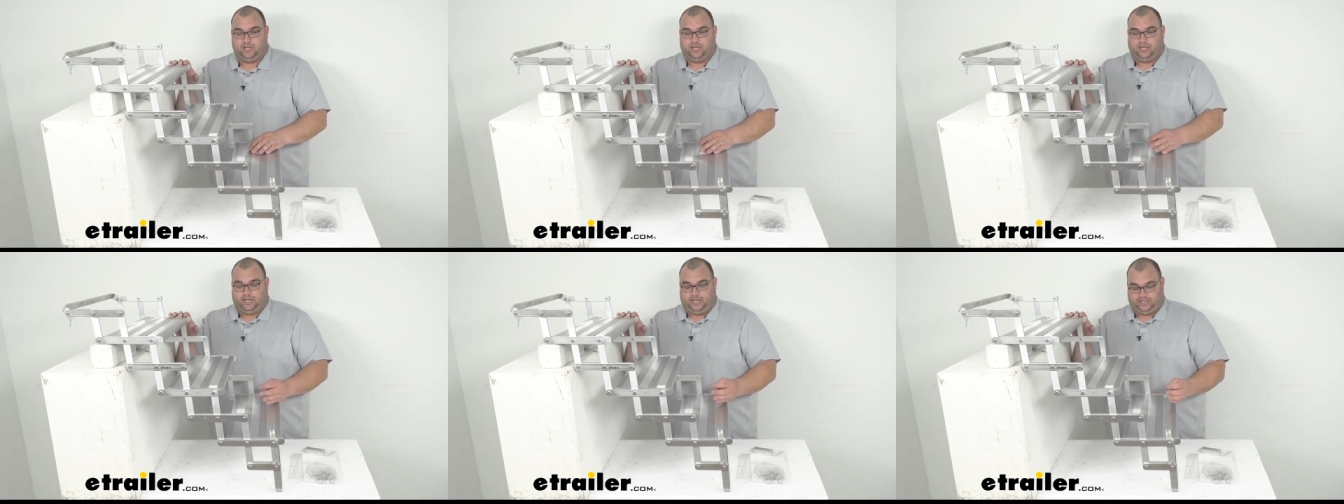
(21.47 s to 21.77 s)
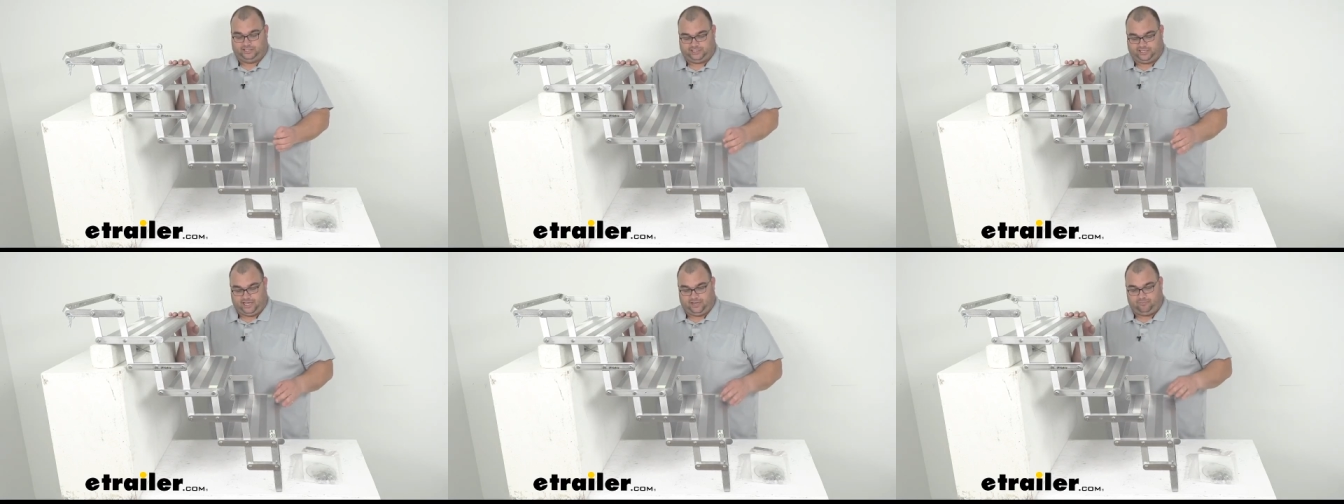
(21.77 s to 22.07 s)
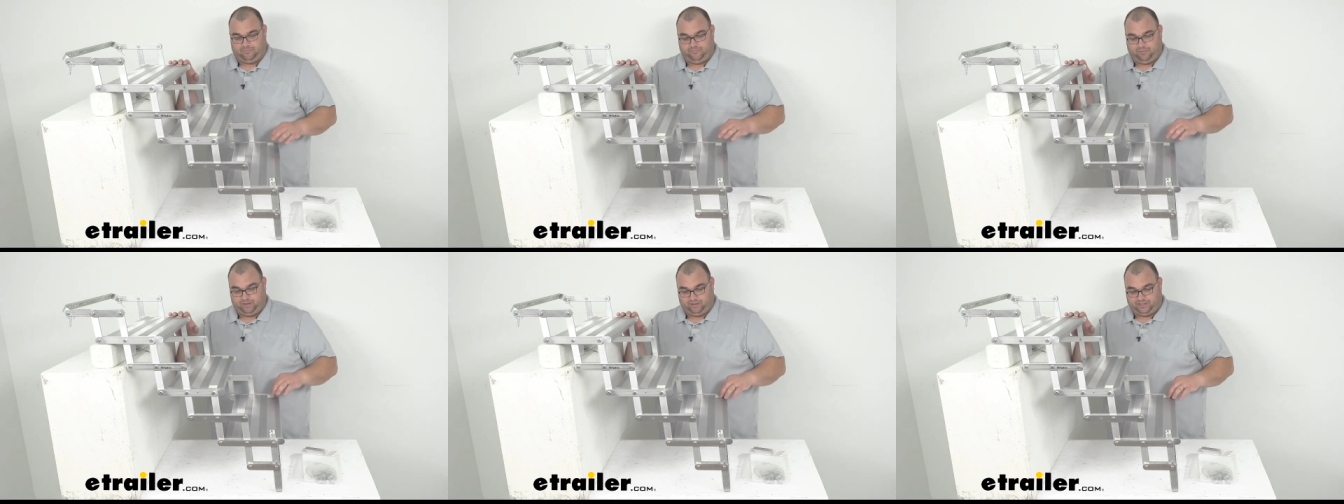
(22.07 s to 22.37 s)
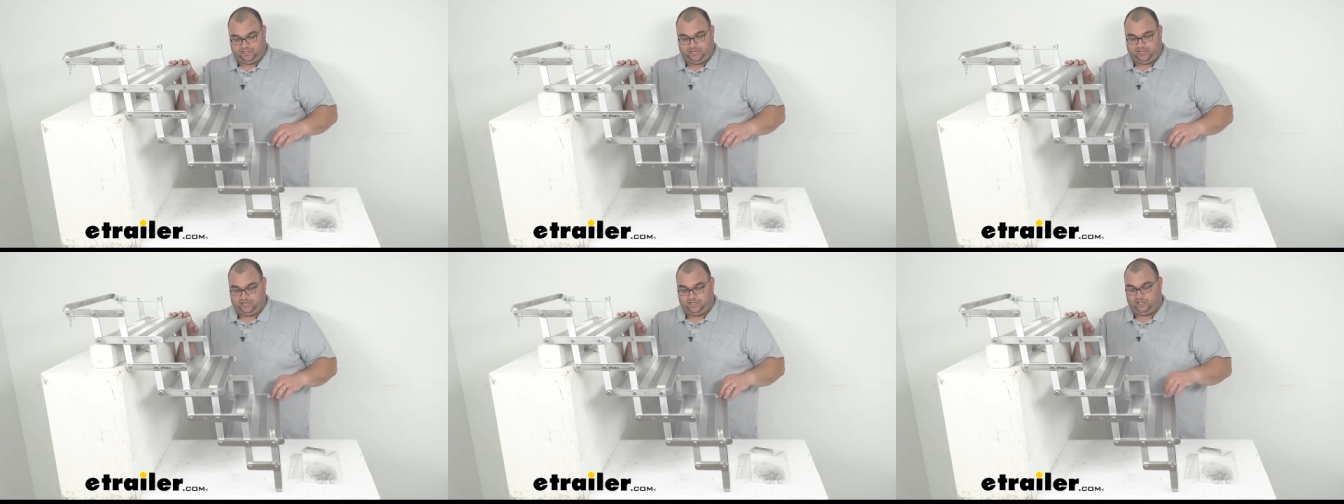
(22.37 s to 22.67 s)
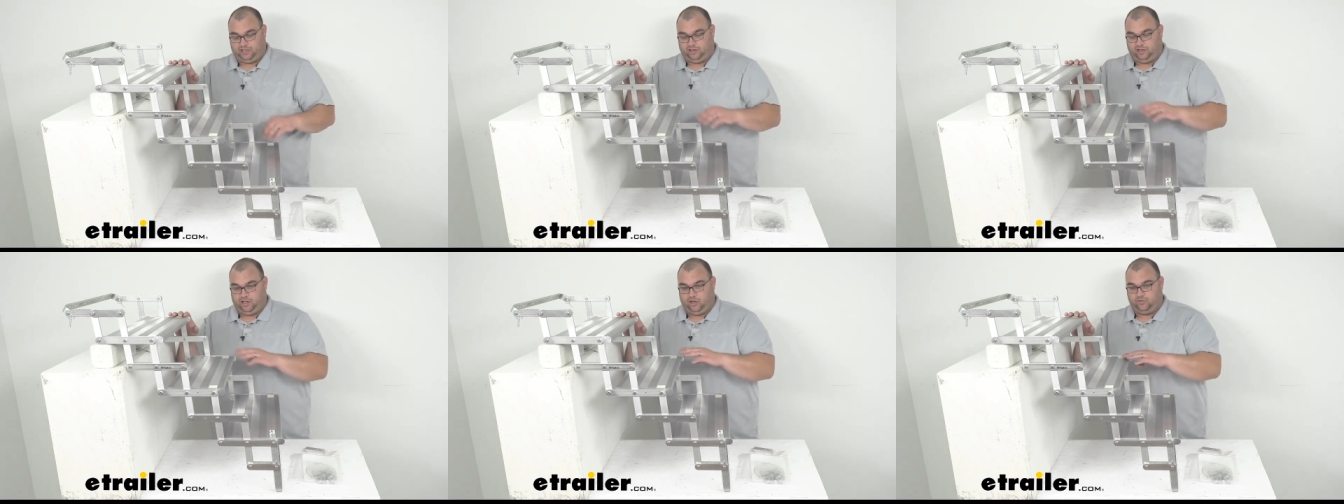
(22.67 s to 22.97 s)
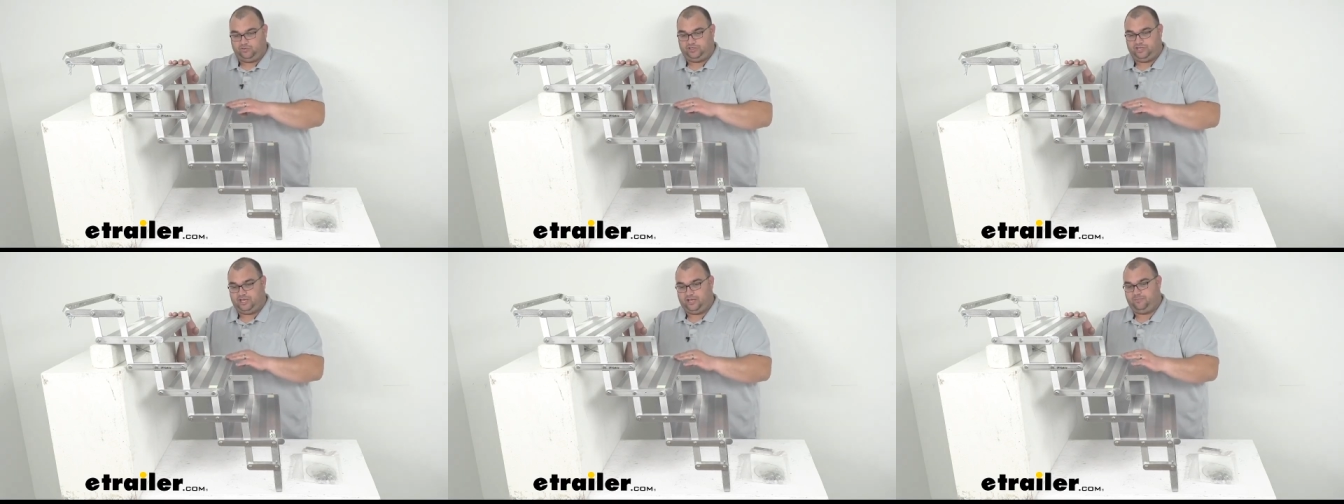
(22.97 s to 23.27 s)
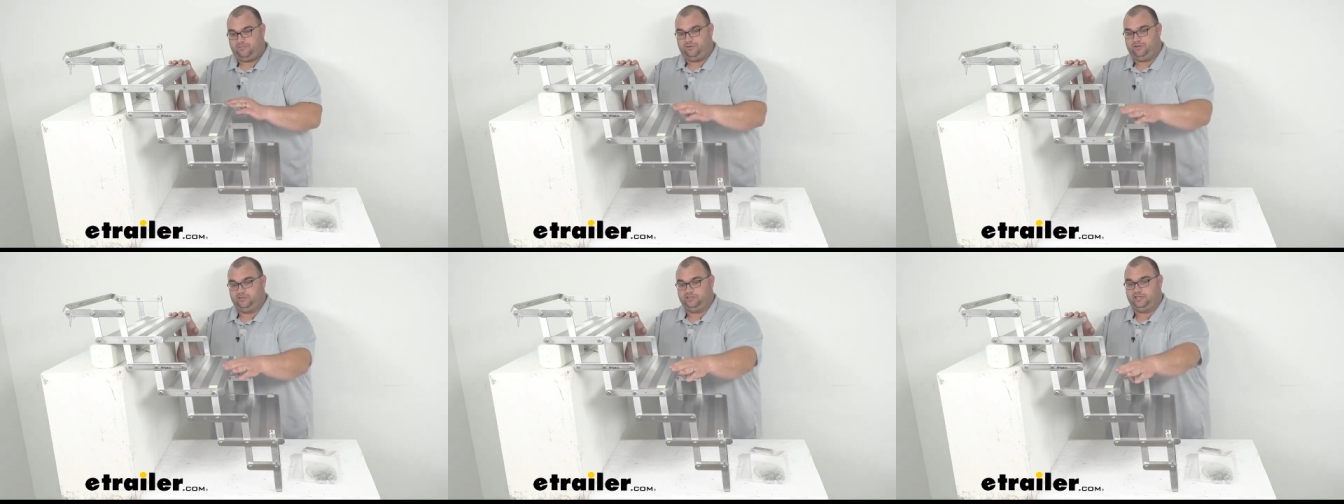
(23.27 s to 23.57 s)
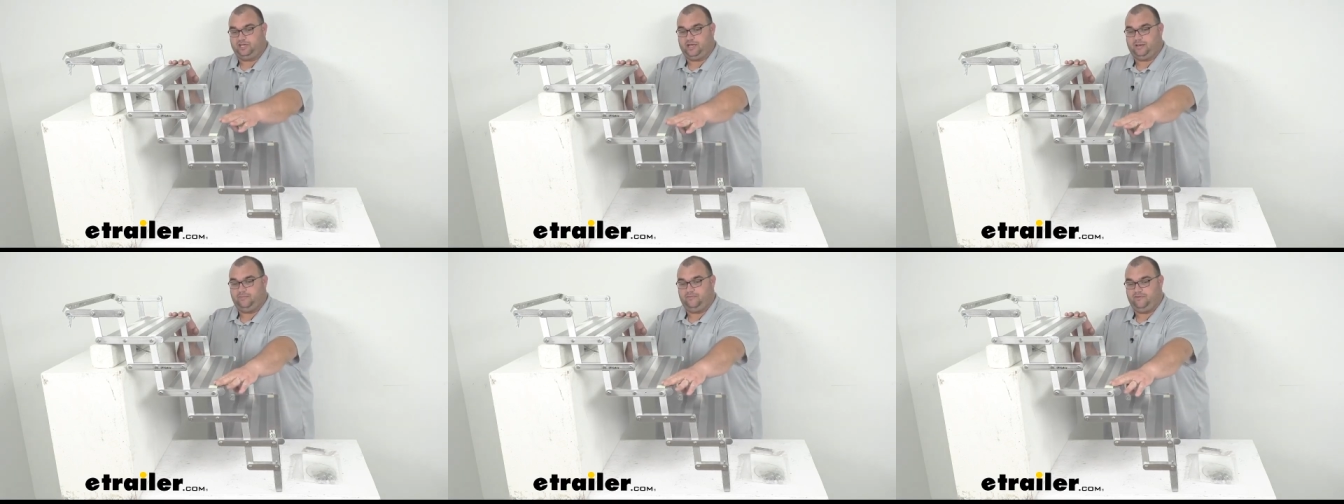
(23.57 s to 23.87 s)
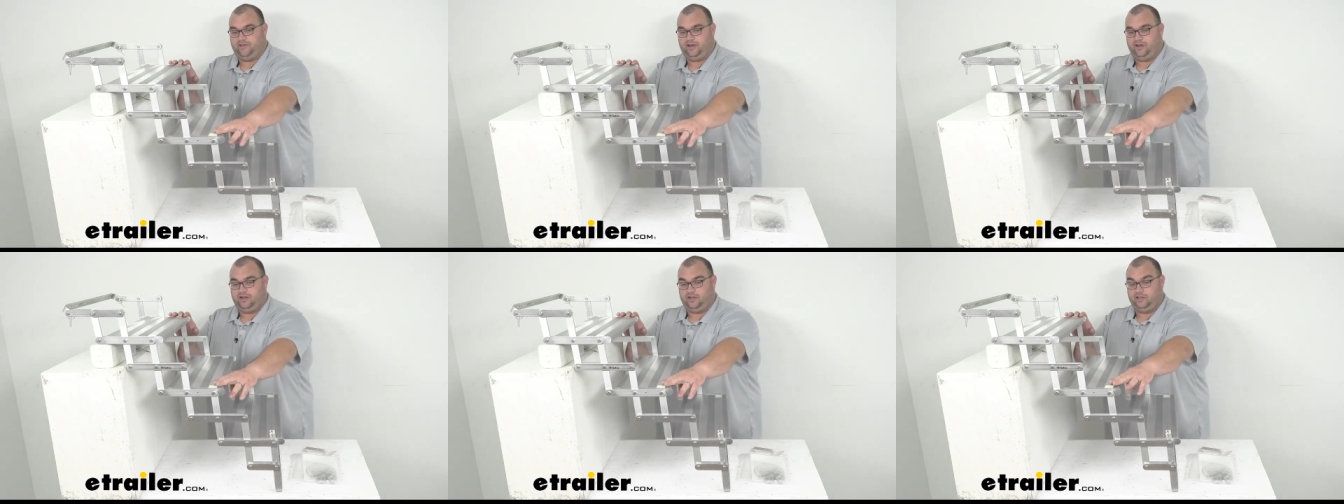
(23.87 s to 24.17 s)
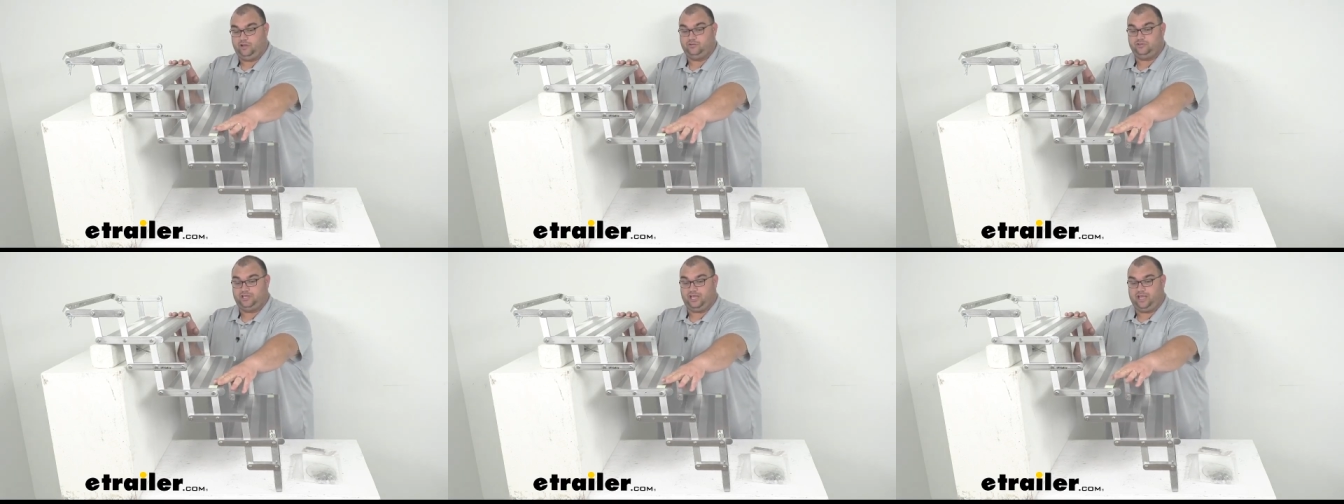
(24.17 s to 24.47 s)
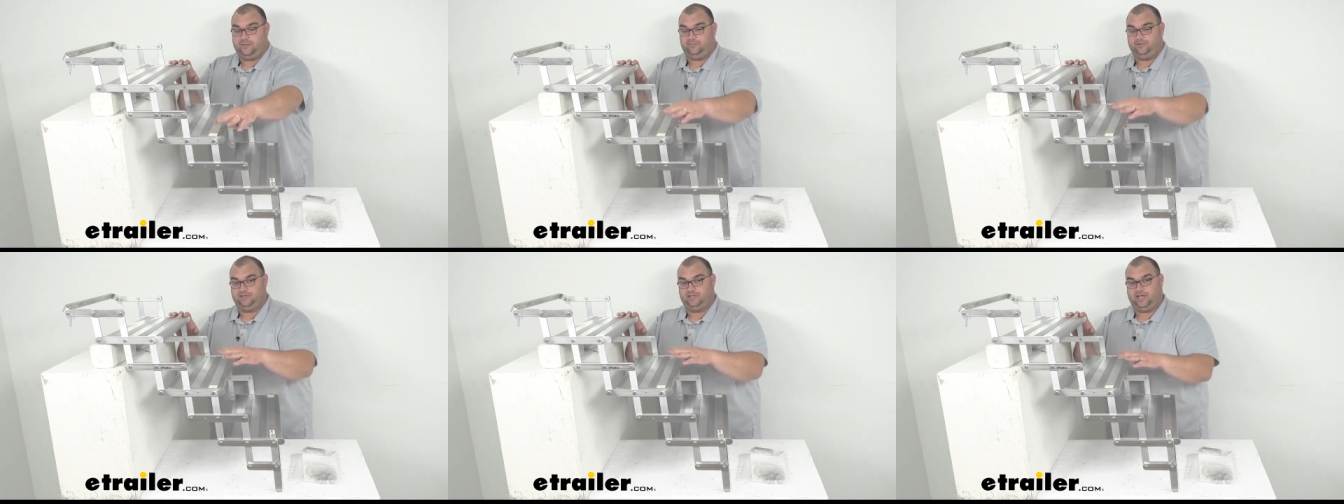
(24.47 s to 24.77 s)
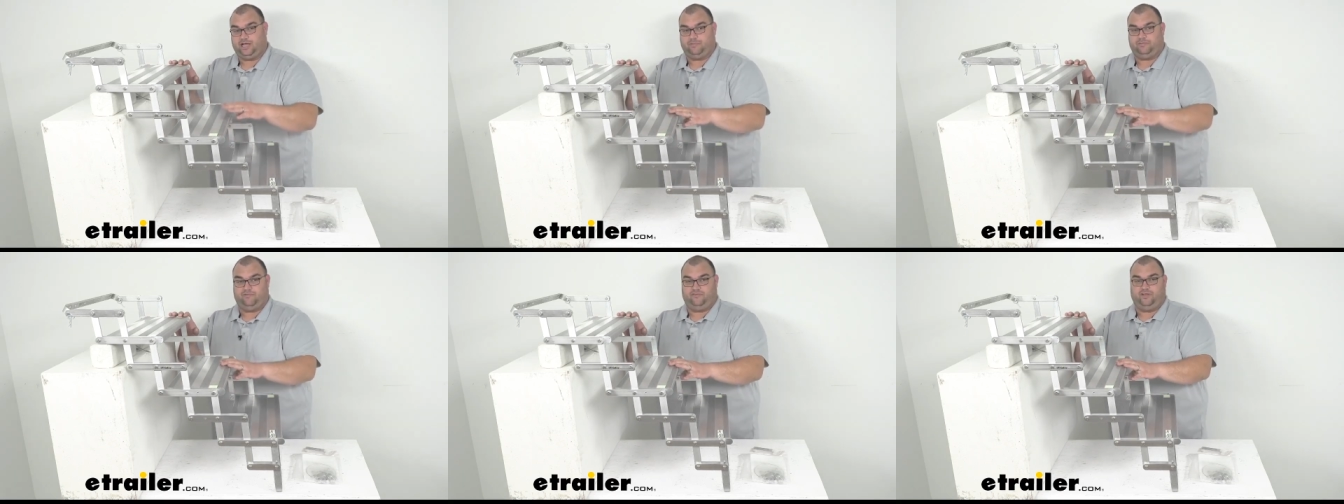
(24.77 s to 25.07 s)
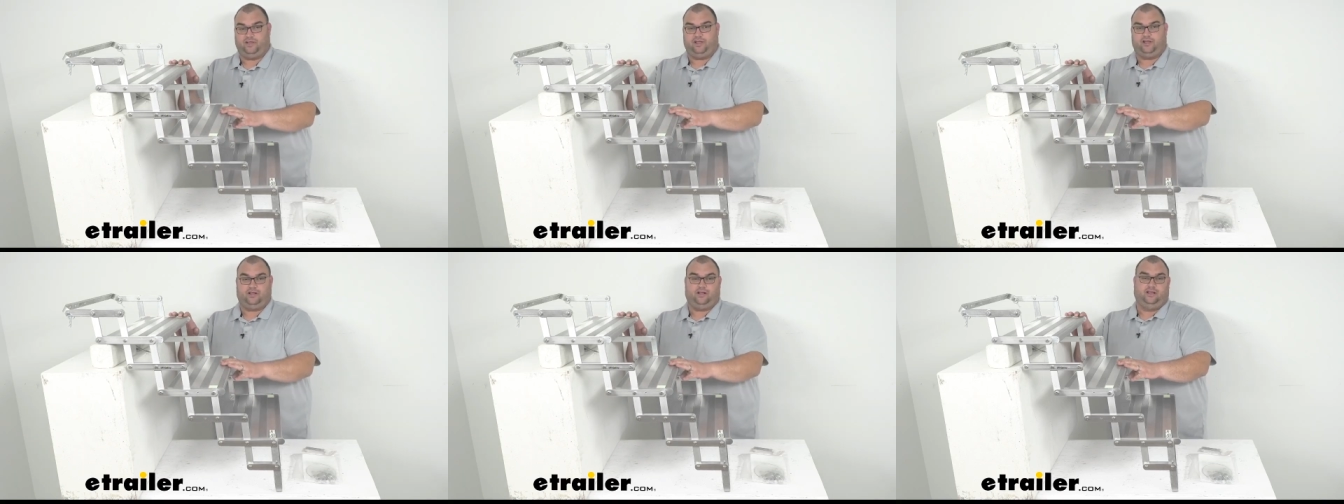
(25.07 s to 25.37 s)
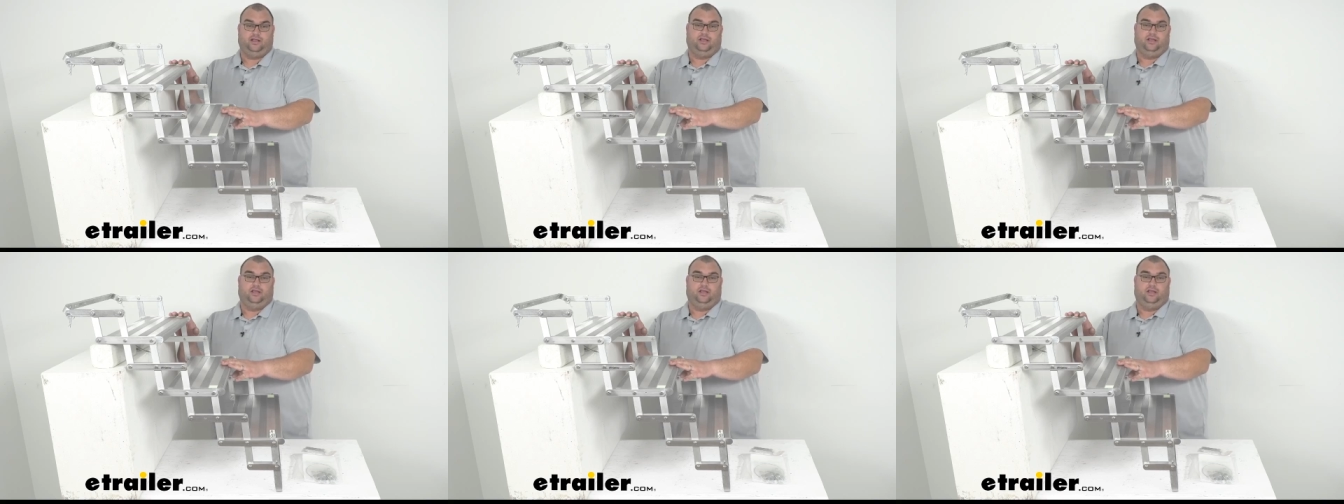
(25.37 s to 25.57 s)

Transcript: It's got built-in glow tape on top of here, glow tape on top of here.